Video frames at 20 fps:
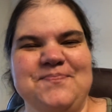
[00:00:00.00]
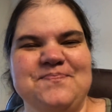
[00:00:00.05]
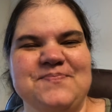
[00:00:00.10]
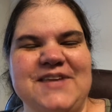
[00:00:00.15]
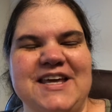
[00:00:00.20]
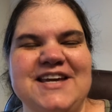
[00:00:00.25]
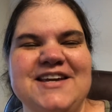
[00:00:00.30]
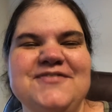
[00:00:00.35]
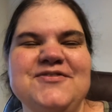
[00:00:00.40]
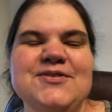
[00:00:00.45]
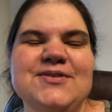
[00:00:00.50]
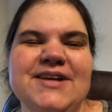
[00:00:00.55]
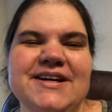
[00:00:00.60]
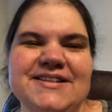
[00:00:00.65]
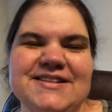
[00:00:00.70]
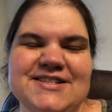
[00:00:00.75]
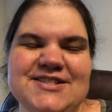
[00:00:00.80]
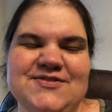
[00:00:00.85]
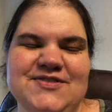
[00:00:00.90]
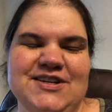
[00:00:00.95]
If you like
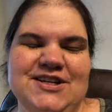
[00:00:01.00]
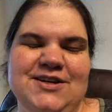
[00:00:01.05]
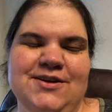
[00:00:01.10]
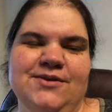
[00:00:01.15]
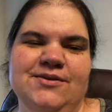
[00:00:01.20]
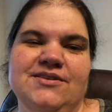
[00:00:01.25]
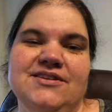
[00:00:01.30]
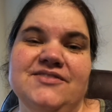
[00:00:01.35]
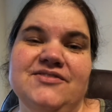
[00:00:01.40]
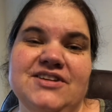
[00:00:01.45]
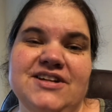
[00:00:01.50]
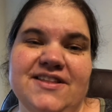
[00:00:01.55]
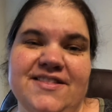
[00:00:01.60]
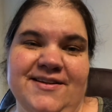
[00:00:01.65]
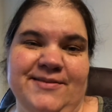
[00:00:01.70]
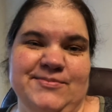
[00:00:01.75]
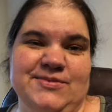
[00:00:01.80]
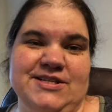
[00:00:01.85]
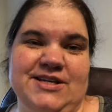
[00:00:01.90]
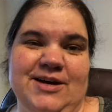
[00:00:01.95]
this video, give it a
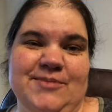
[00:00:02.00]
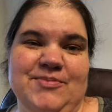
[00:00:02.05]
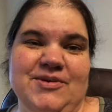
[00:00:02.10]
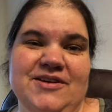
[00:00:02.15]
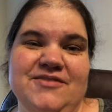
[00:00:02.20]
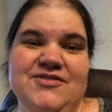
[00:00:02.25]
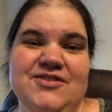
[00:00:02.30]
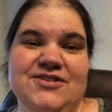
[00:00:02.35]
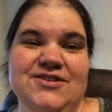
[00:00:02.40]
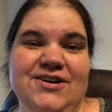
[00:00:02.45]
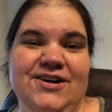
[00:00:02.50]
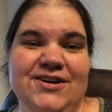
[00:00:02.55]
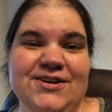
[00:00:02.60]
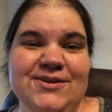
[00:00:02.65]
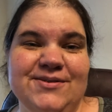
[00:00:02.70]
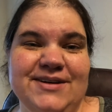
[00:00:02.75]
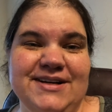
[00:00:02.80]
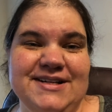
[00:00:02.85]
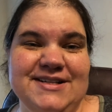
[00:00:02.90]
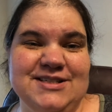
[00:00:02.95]
thumbs up. If you're not
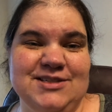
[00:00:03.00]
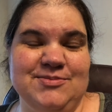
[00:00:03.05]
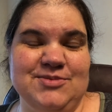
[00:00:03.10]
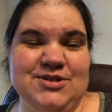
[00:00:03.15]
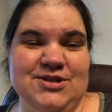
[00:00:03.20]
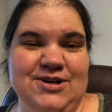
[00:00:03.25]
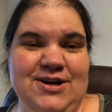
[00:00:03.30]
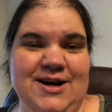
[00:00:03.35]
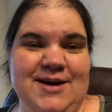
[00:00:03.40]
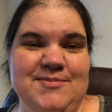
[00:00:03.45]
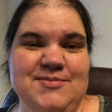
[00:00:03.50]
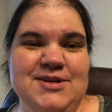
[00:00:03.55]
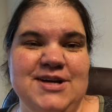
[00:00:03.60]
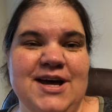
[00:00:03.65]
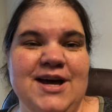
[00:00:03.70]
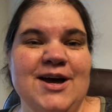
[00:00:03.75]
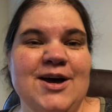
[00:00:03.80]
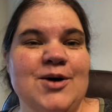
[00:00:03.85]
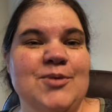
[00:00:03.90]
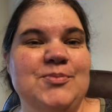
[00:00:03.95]
already subscribed,
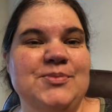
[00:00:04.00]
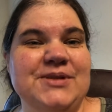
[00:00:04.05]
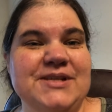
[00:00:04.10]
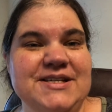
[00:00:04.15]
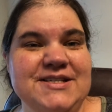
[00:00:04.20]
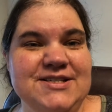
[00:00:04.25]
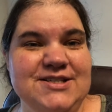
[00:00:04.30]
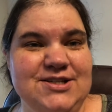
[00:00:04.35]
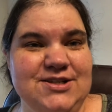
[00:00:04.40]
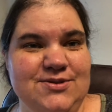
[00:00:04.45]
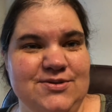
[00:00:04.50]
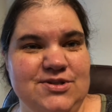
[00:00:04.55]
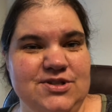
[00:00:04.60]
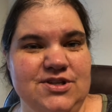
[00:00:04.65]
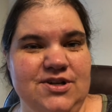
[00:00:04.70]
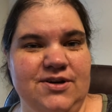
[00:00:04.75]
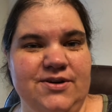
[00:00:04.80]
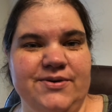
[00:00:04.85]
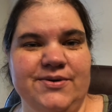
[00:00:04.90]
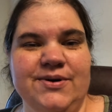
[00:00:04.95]
please do
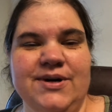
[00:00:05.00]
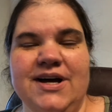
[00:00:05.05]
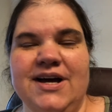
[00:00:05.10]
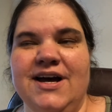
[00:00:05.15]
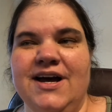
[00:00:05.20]
so.